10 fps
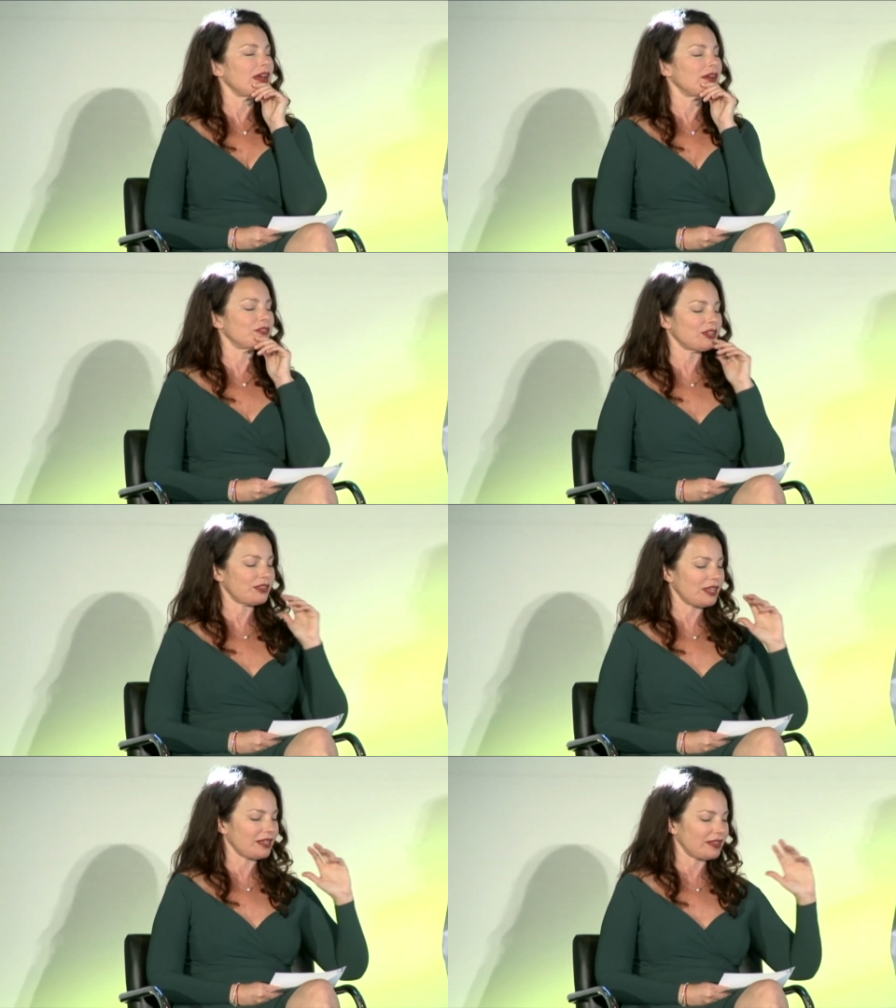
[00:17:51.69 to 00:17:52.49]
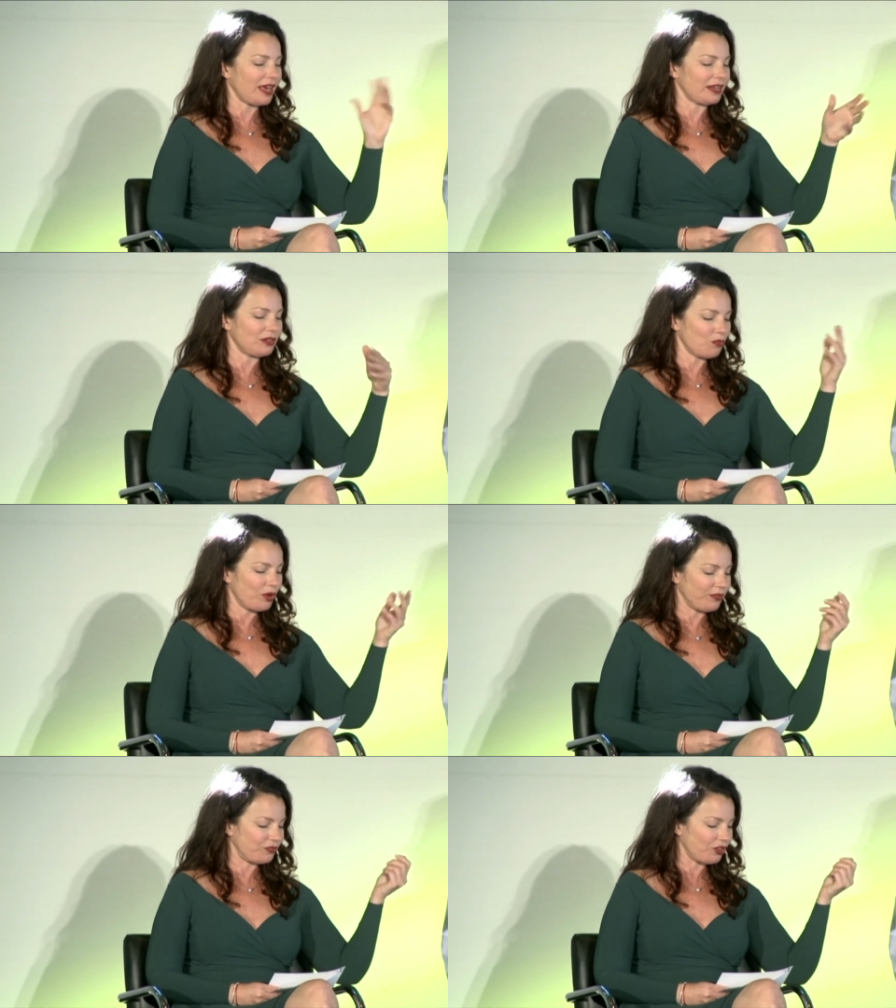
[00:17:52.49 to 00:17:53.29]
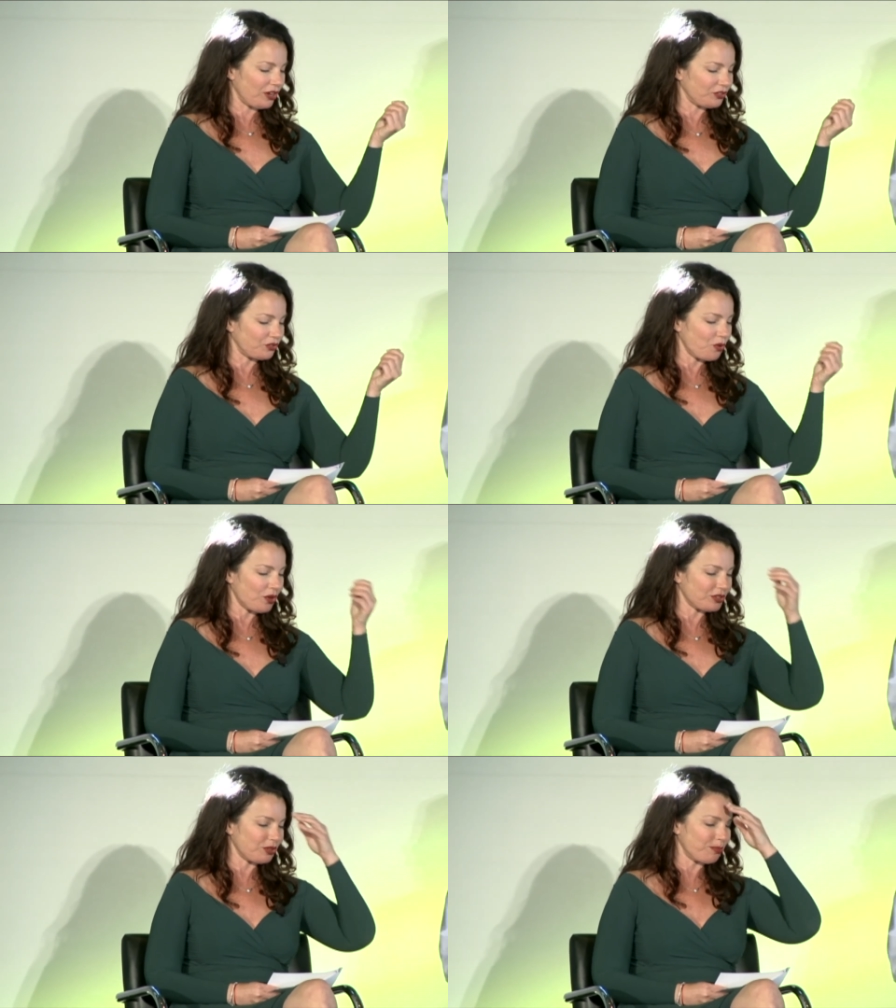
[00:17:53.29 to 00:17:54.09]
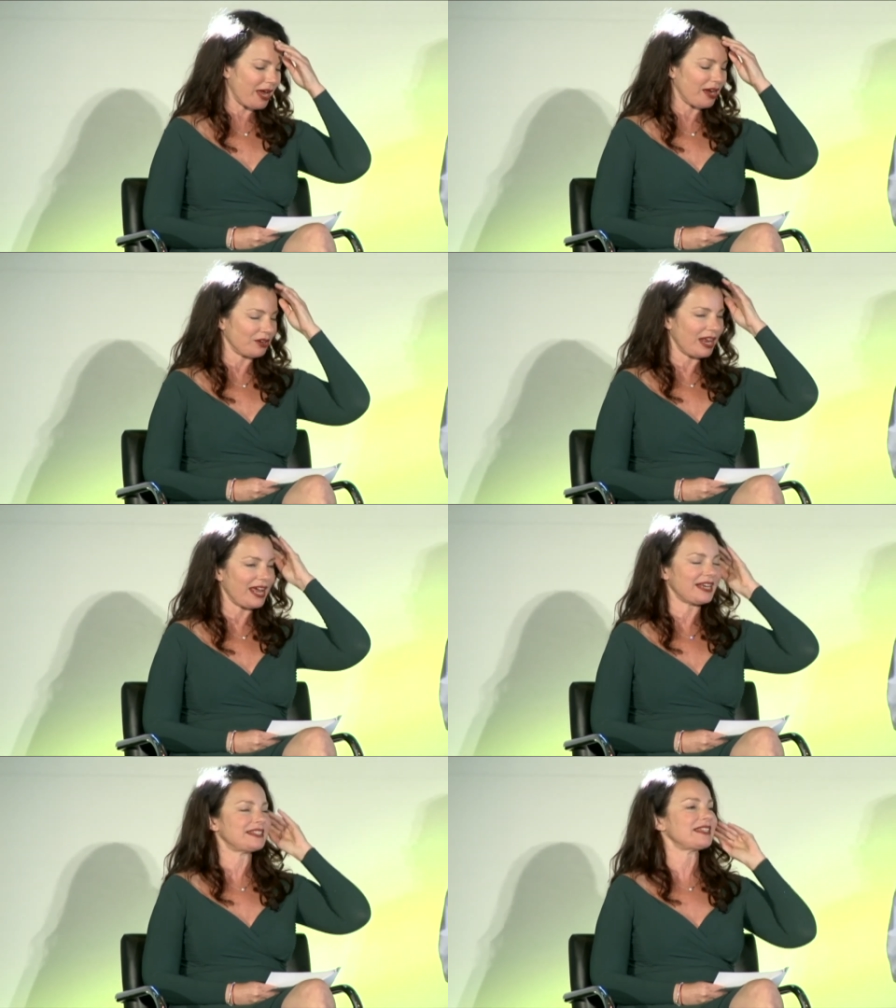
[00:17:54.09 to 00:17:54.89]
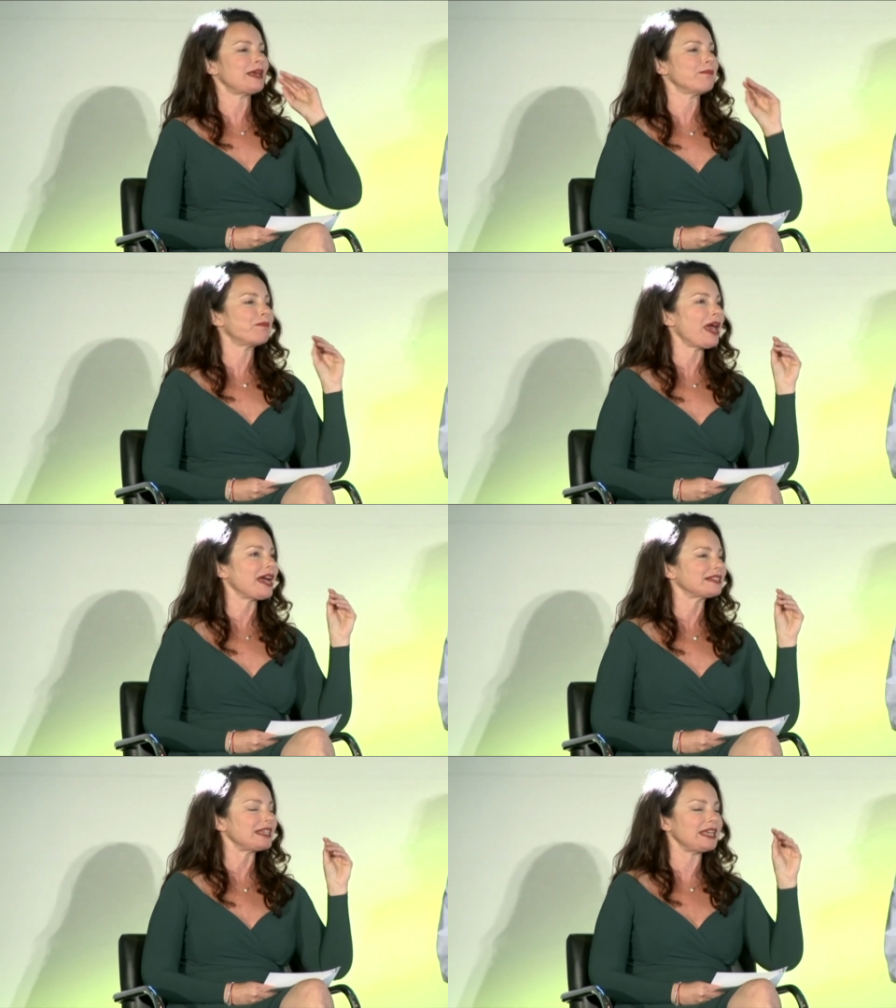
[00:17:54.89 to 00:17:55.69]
everything that we've just talked about and its impact.